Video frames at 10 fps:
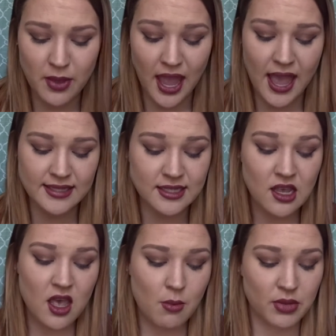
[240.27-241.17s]
my eyes,
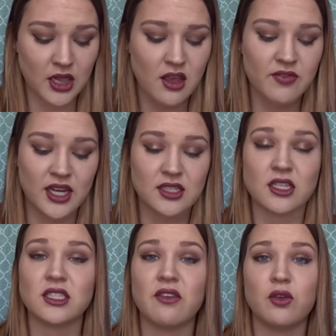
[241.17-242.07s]
but I love that it
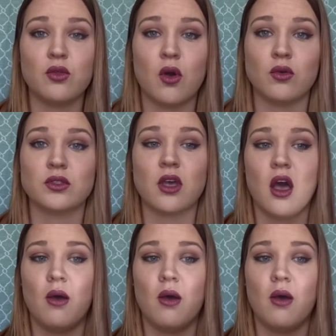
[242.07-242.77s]
does give you those